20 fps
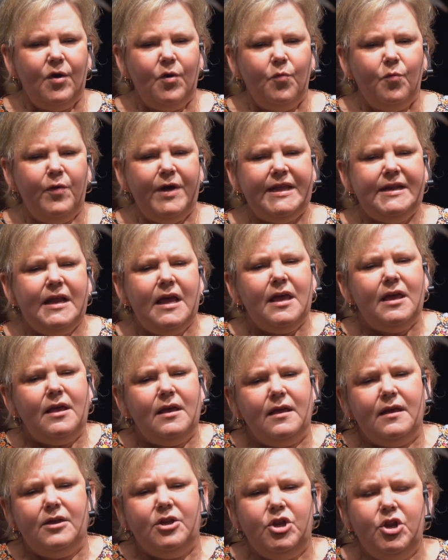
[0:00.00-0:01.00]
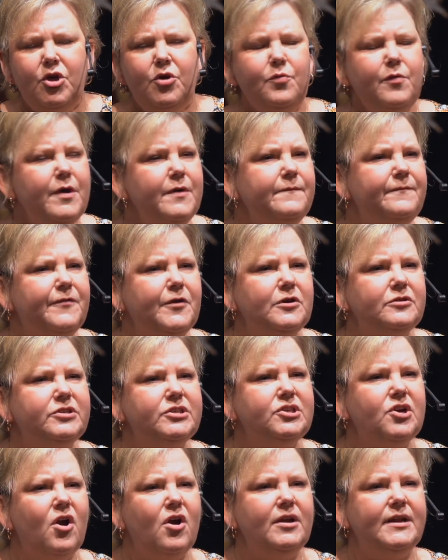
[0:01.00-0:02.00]
When New Room first
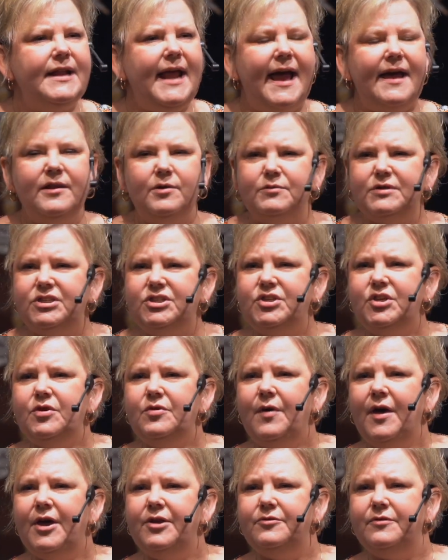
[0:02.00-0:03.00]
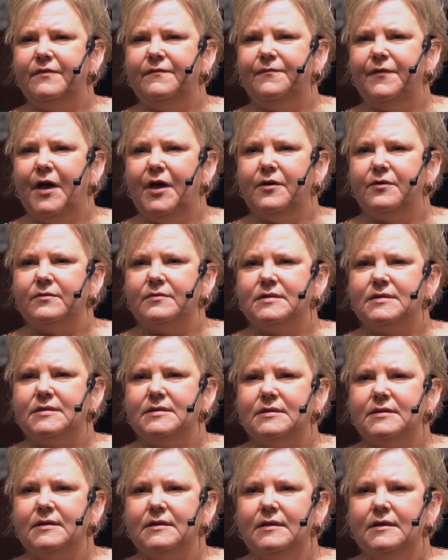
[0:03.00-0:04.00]
started out, it was 200
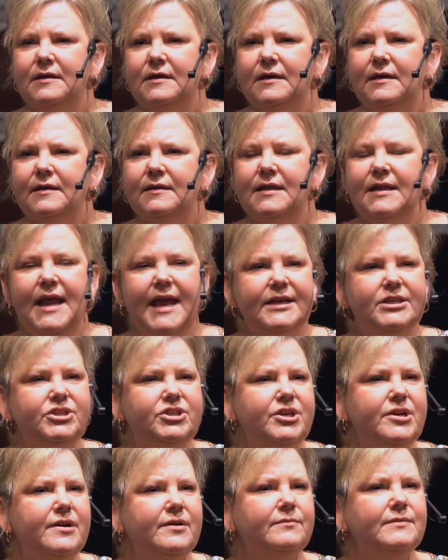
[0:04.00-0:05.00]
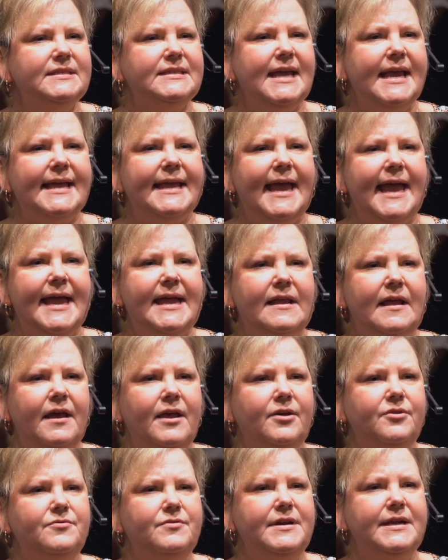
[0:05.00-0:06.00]
folks. The next year it was like
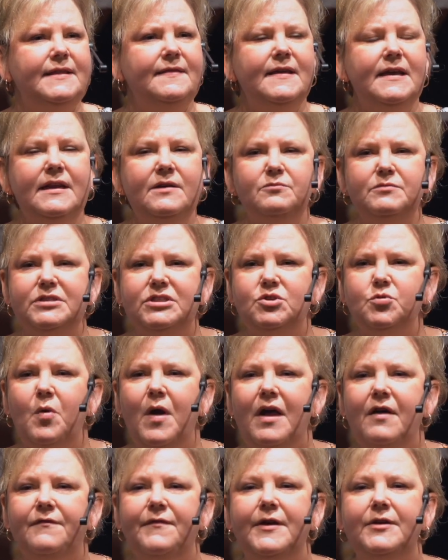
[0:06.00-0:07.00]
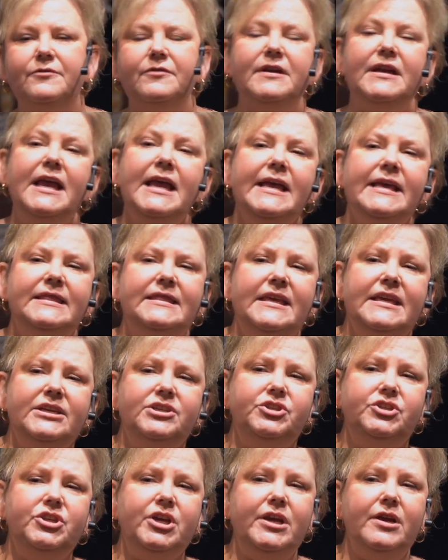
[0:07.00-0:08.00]
800, and then it was 1,200.
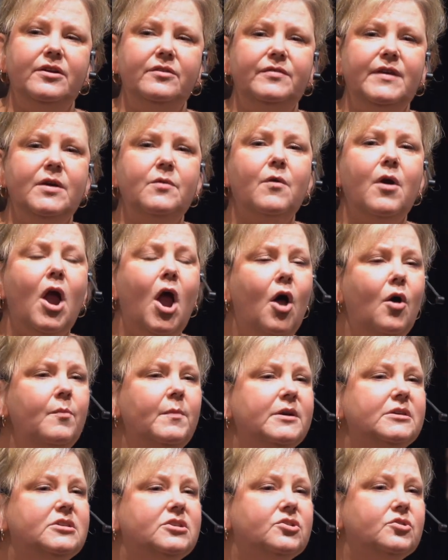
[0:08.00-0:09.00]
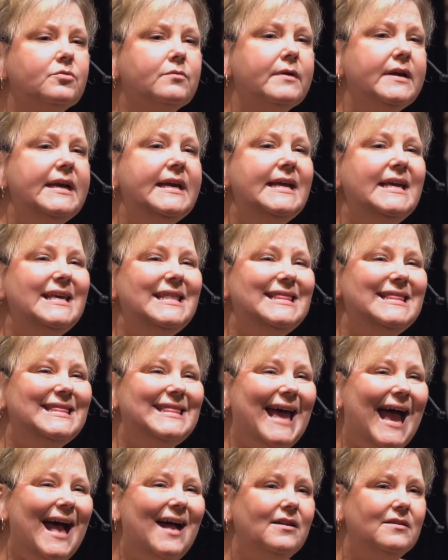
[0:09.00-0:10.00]
This year there were almost
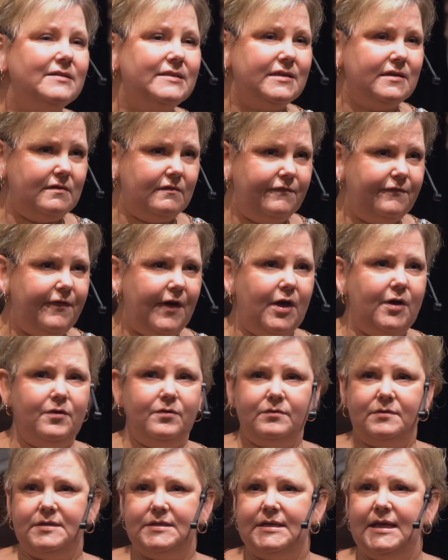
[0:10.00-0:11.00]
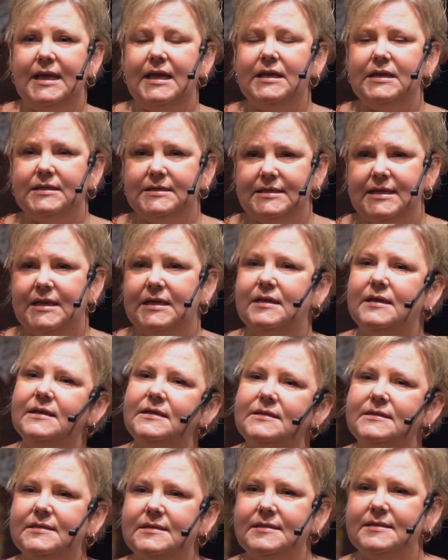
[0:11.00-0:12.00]
3,000 folks in
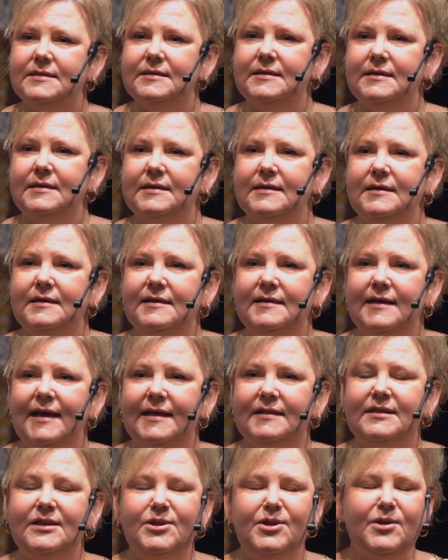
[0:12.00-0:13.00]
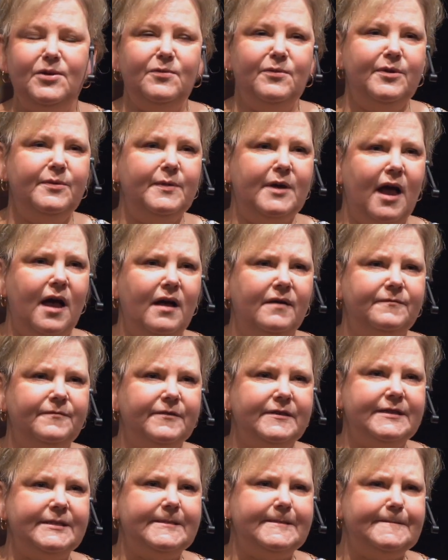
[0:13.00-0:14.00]
attendance at the New Room
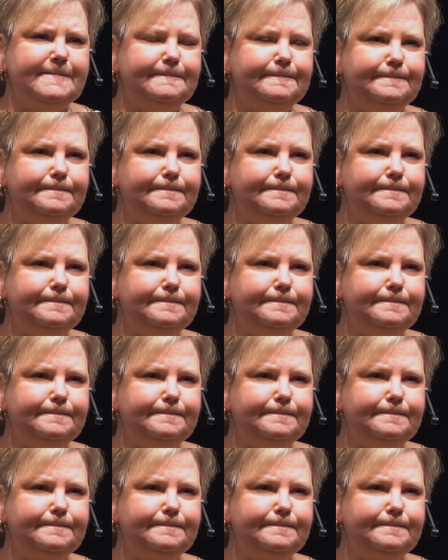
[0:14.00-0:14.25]
Conference.